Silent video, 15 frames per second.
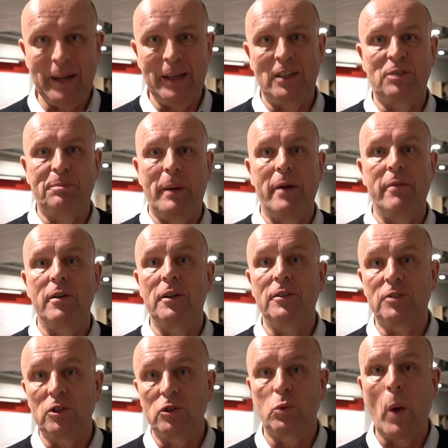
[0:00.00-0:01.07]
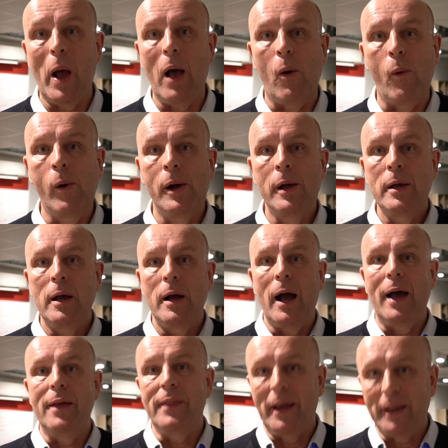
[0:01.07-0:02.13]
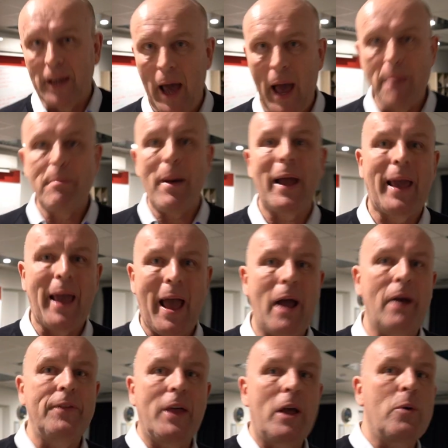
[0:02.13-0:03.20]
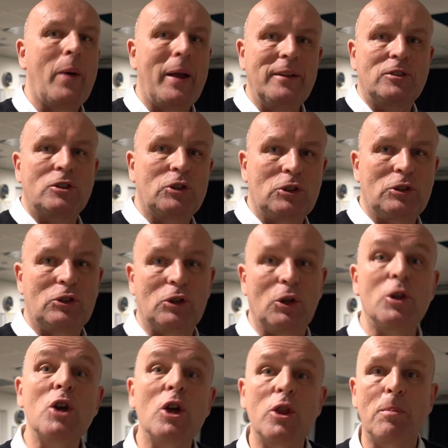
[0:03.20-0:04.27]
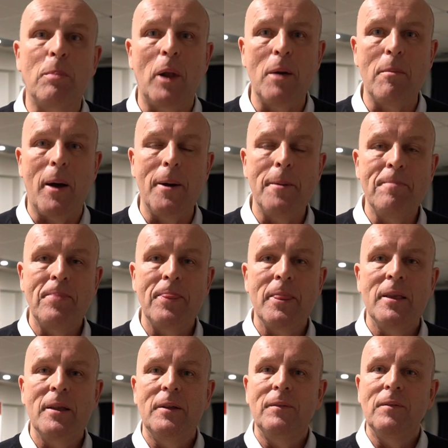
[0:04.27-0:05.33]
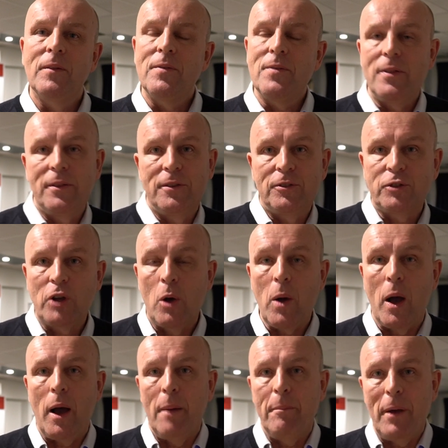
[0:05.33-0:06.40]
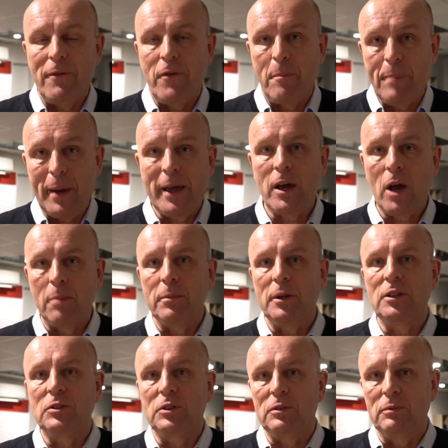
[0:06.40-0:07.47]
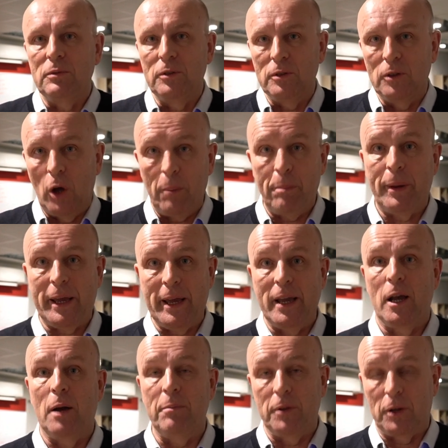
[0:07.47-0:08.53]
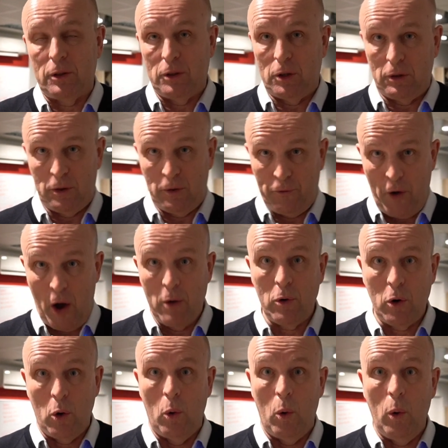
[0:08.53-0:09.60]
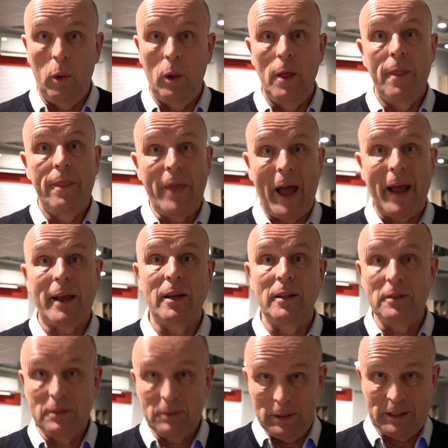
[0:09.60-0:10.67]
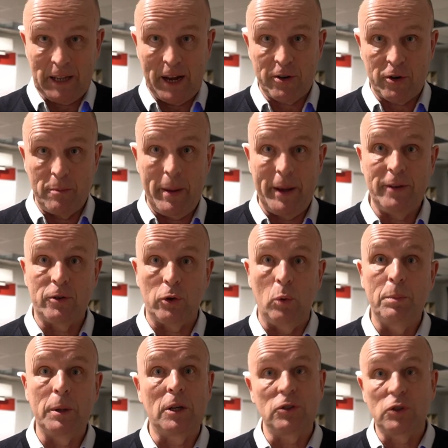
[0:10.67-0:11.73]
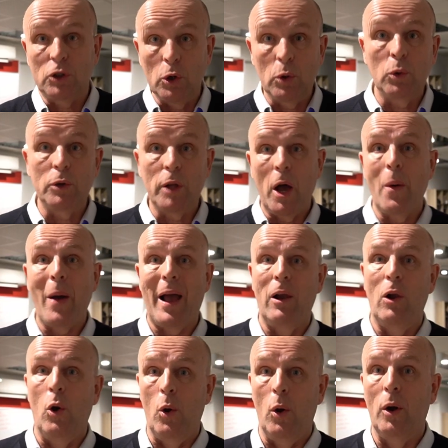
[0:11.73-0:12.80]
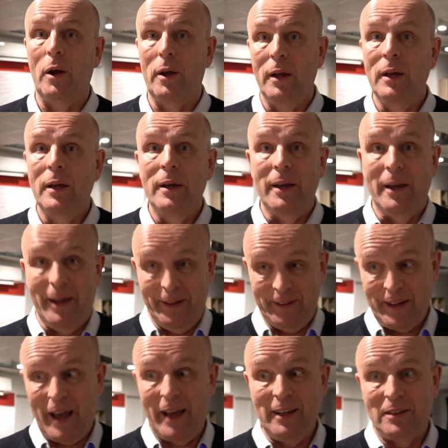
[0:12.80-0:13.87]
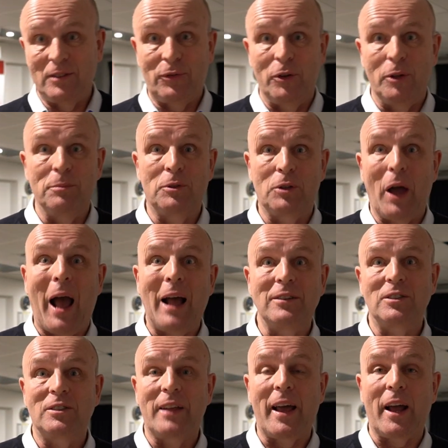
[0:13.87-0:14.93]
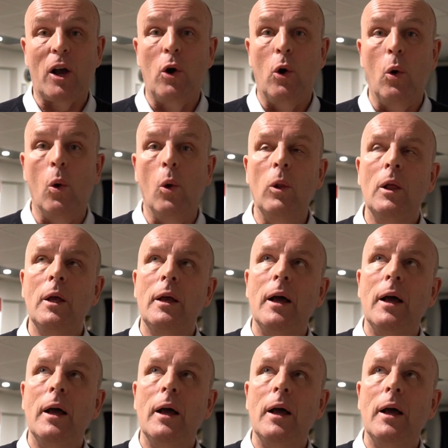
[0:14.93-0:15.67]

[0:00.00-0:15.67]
experience as well, and they came back out and they went to the other plumber. So if a big company's not picking up the phone call, that can be detrimental, because Google know how long it takes for them to answer that call.